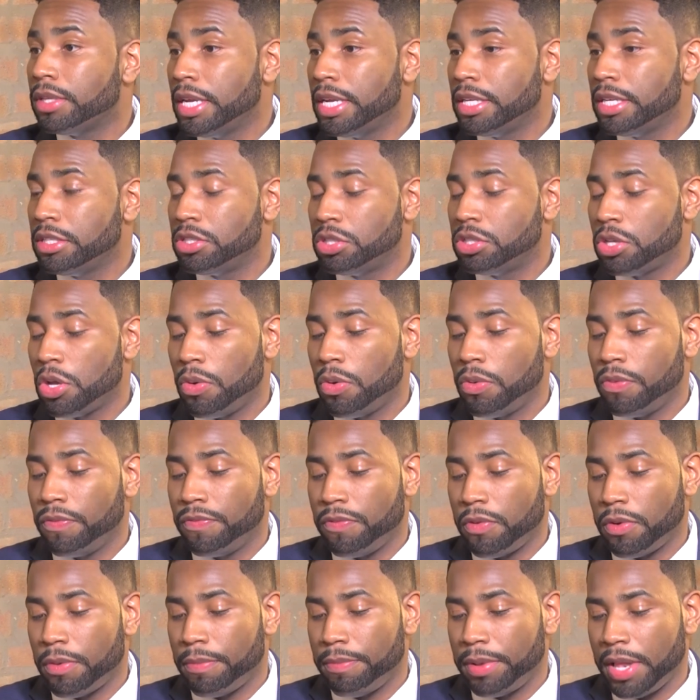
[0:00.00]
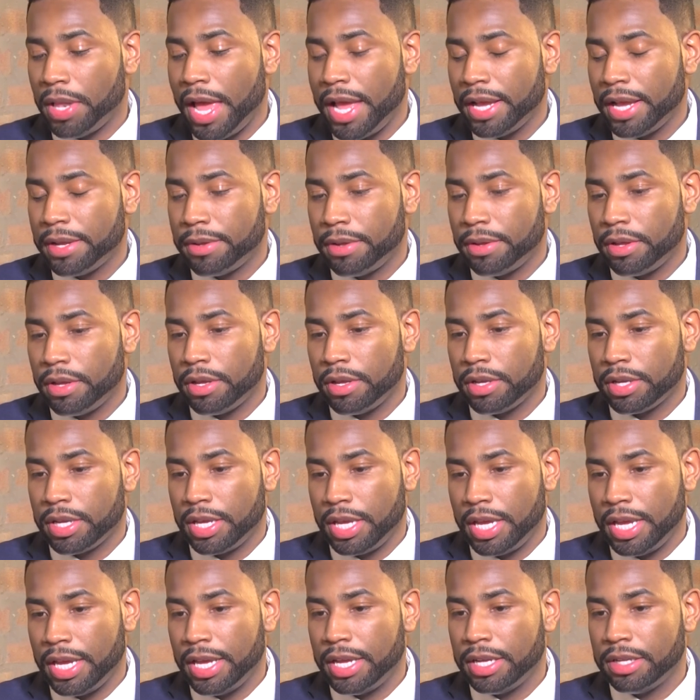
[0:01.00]
And so for a black
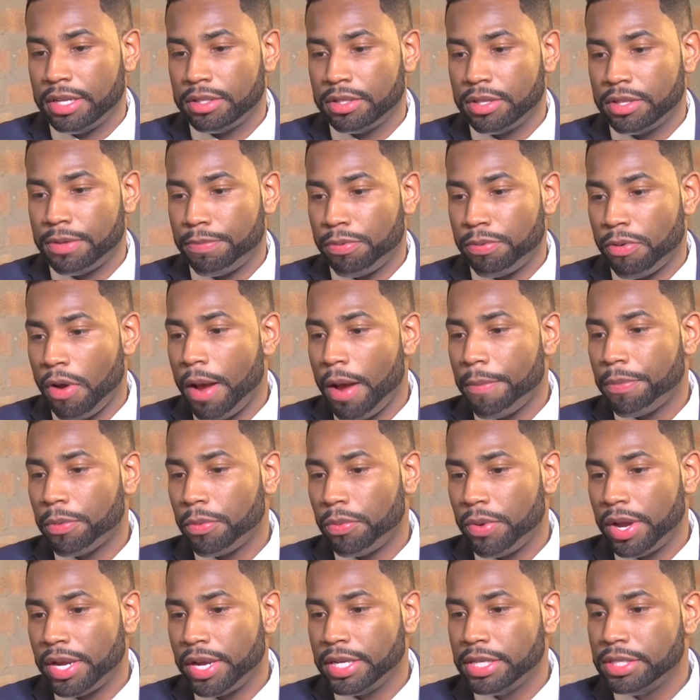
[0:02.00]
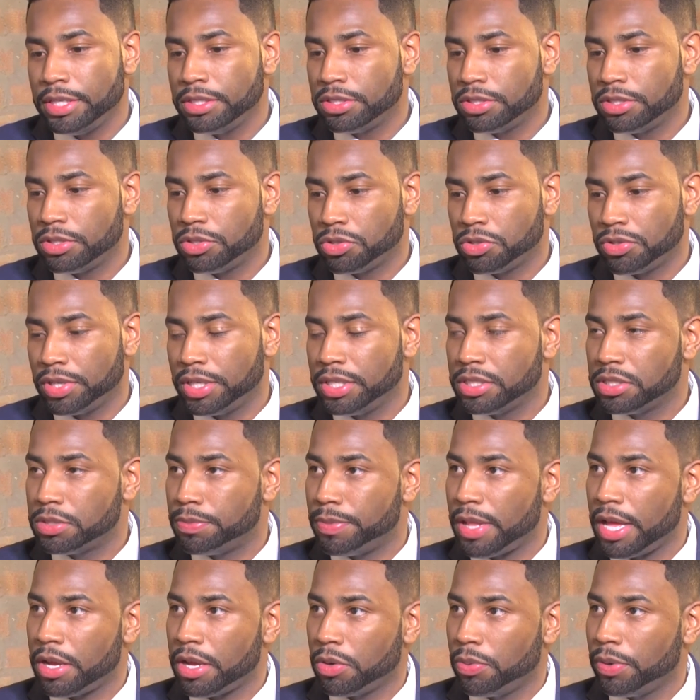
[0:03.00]
king, the proper way he should treat his
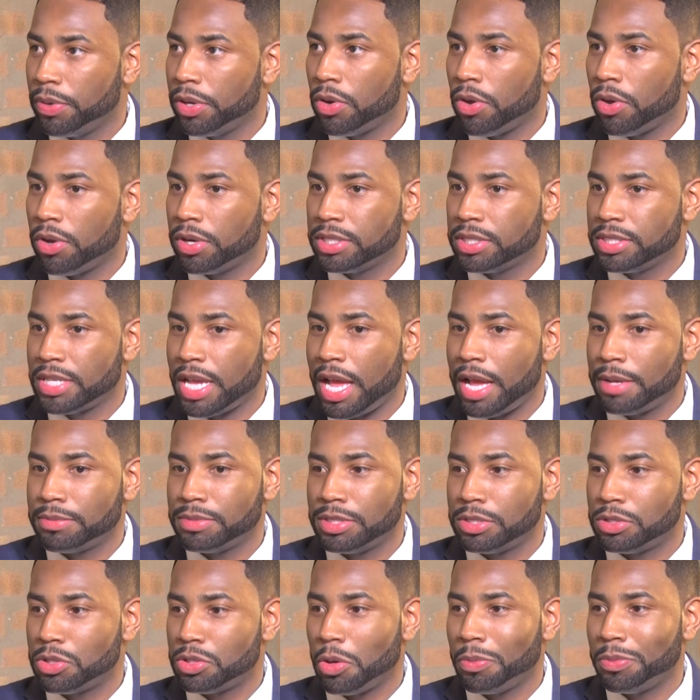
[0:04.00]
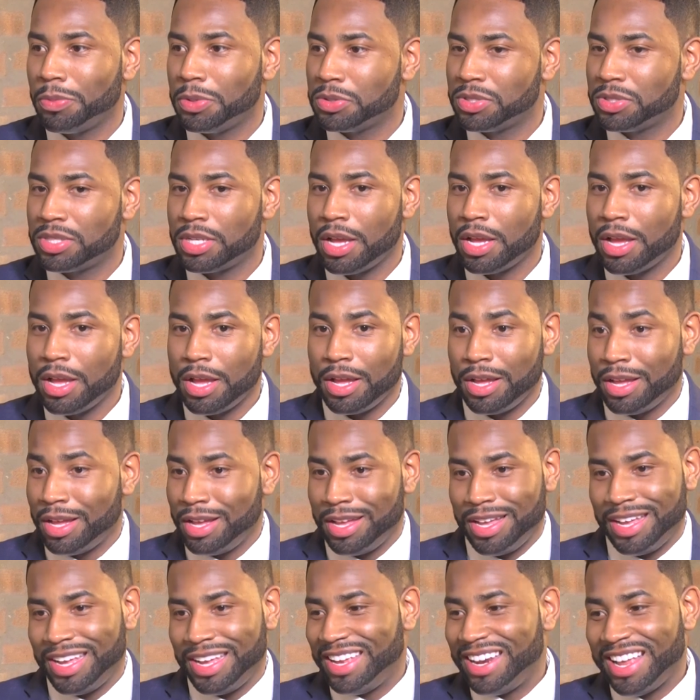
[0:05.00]
black queen all the times is almost,
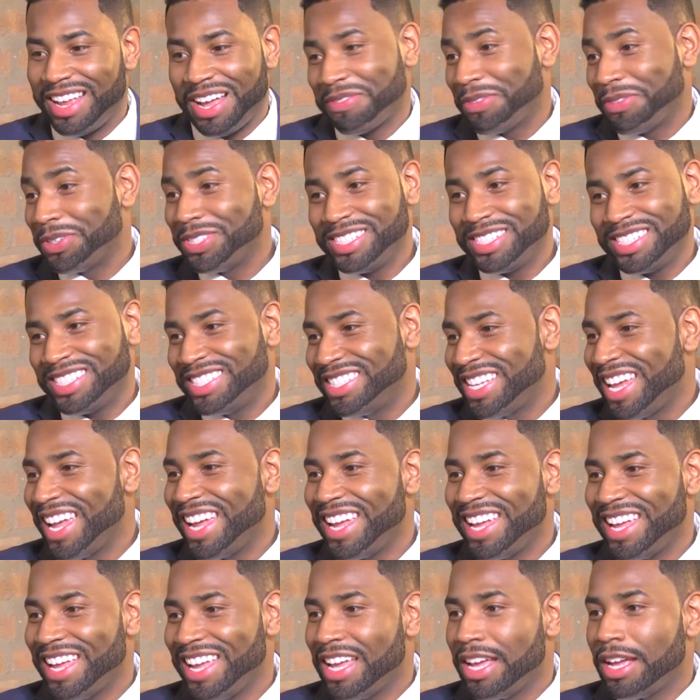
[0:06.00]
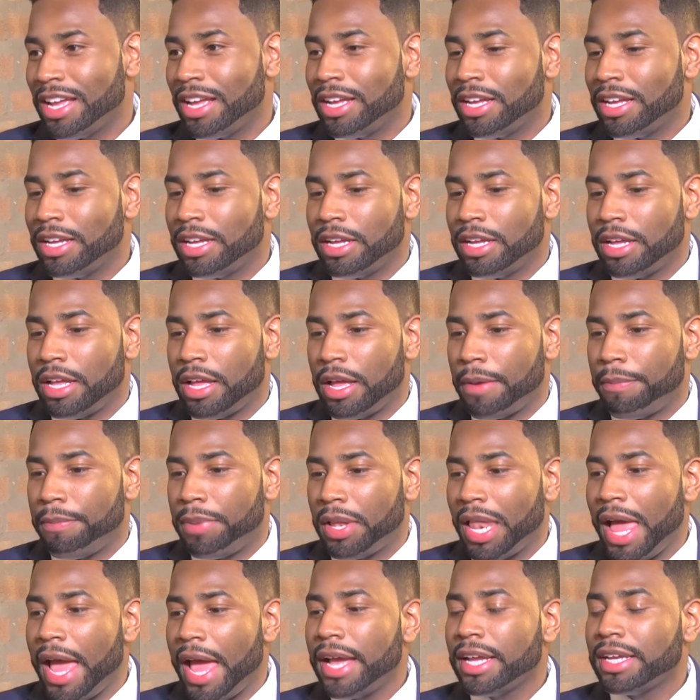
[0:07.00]
and I'm going to just say it, a
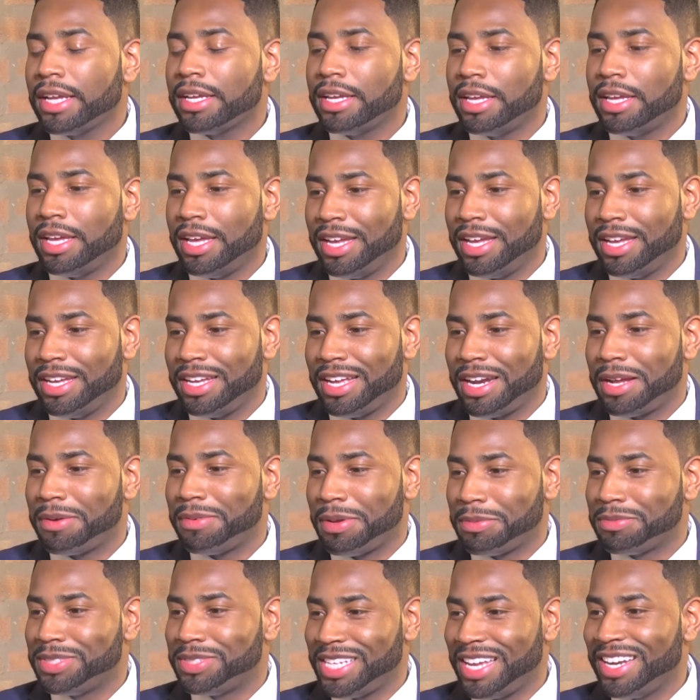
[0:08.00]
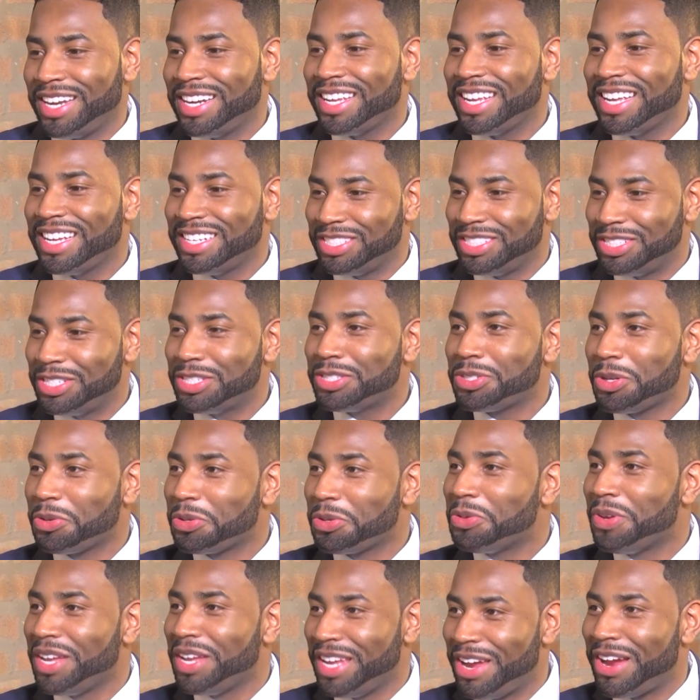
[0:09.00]
black king, and I'm saying it again just so
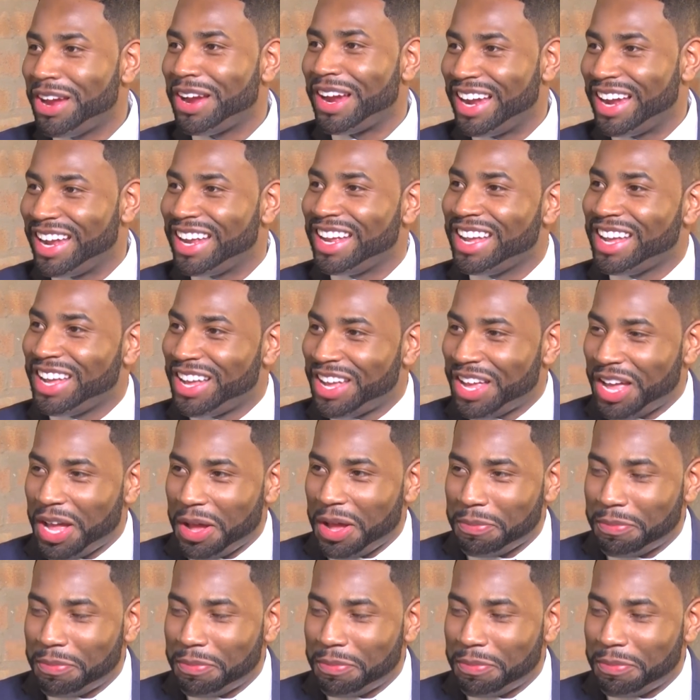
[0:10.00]
you hear it, a